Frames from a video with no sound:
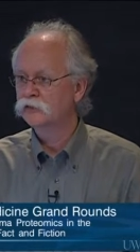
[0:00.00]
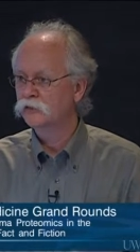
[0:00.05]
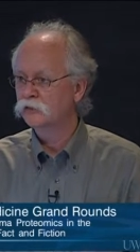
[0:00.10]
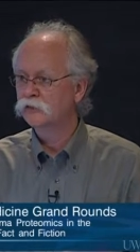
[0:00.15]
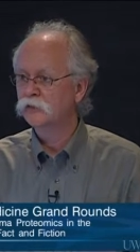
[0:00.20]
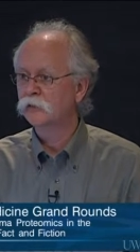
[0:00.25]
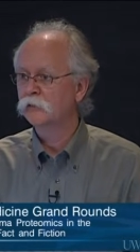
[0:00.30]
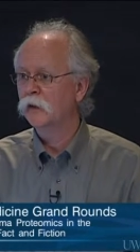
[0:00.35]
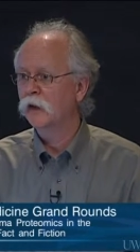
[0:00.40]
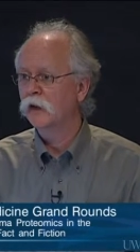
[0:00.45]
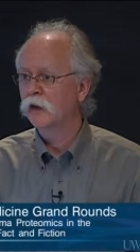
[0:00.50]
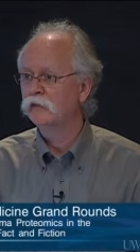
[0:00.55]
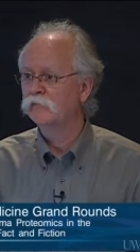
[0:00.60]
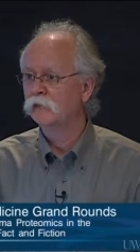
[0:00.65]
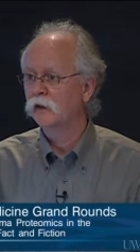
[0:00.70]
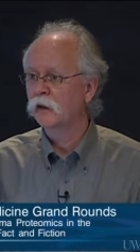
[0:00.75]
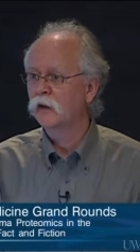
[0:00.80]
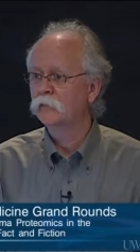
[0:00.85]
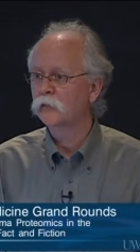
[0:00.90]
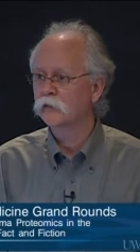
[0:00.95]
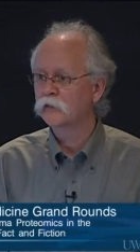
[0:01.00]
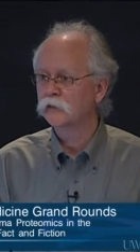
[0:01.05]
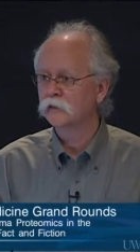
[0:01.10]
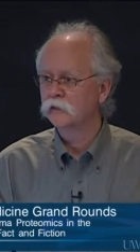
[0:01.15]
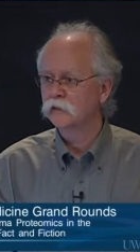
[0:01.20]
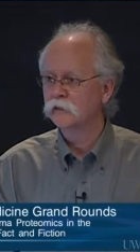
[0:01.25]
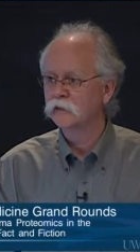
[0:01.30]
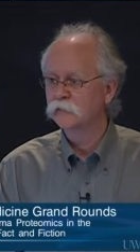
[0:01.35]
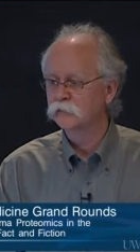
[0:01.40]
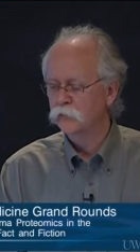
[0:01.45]
usually by nephelometry
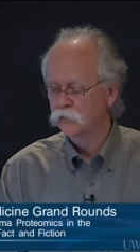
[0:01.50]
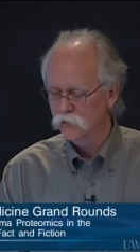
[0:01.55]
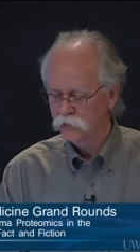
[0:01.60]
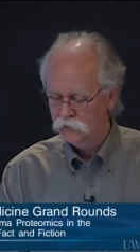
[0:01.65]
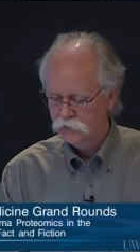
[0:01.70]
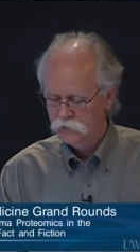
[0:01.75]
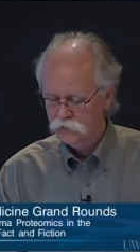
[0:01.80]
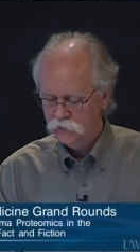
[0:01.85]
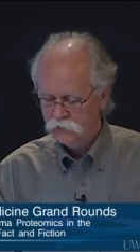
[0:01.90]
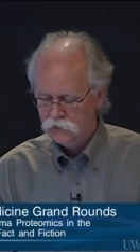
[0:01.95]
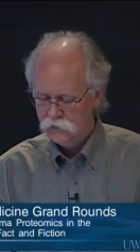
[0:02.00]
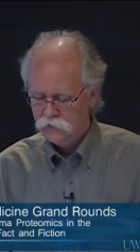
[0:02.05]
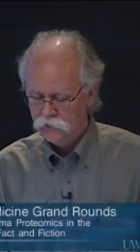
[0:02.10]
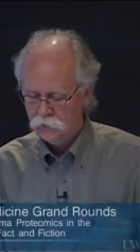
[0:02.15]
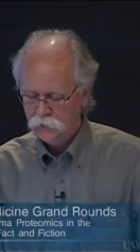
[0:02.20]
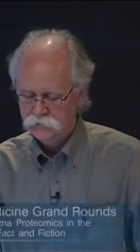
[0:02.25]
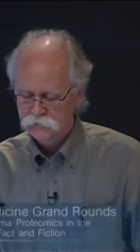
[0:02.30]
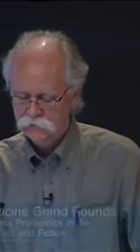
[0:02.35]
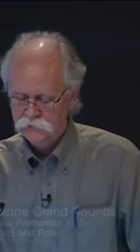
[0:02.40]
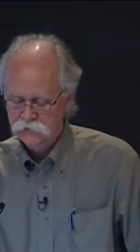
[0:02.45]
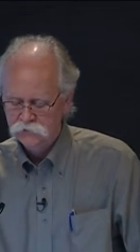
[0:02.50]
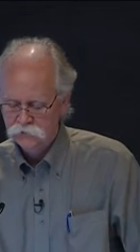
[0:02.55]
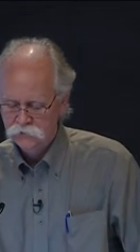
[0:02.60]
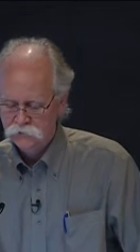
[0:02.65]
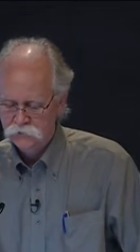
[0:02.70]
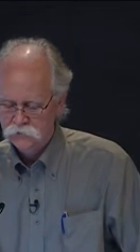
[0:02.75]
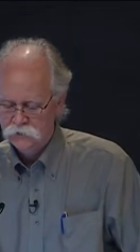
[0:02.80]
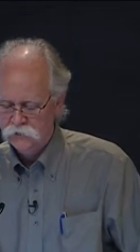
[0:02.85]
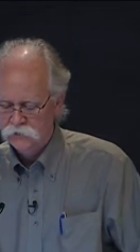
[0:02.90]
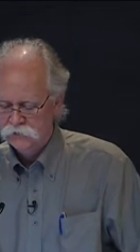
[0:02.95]
at this And this, this could uh,